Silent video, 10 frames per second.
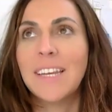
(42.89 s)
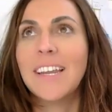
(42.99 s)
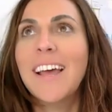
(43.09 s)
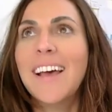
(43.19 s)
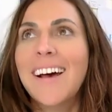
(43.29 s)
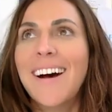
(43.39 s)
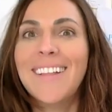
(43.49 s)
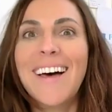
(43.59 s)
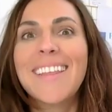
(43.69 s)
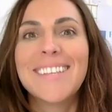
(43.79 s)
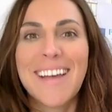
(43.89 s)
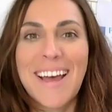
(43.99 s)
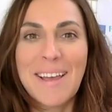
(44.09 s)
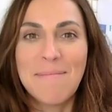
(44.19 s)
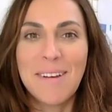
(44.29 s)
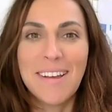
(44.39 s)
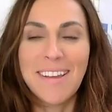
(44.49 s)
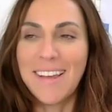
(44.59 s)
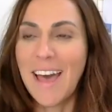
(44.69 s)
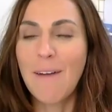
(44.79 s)
And a lot of the time,
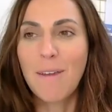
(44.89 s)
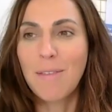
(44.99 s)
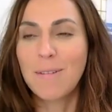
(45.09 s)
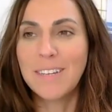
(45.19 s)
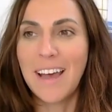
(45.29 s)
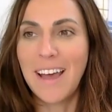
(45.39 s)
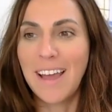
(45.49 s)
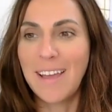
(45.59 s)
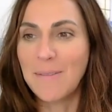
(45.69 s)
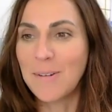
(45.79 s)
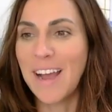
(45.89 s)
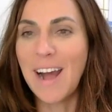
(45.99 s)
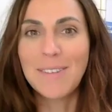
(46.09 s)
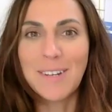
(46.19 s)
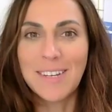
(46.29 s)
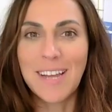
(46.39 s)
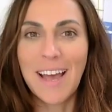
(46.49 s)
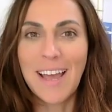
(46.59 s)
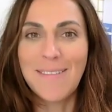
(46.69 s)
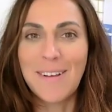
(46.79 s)
uh, halfway through a dive or after a
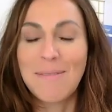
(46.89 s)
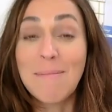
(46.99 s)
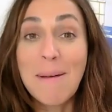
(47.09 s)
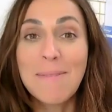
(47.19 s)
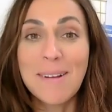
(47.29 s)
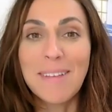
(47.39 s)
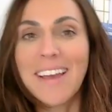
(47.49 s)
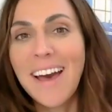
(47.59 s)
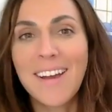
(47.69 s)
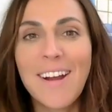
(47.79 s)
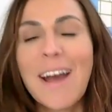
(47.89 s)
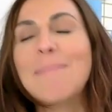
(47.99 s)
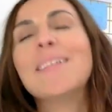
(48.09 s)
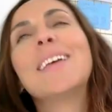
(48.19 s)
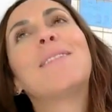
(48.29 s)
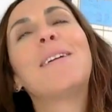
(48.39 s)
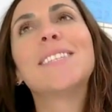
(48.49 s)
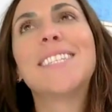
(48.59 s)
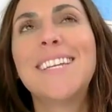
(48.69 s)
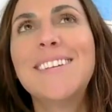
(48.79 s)
dive, I'll remember and be like, oh, crap, why
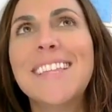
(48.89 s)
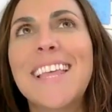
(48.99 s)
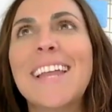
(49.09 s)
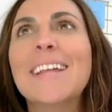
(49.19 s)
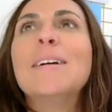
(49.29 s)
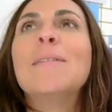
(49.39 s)
wasn't I doing that?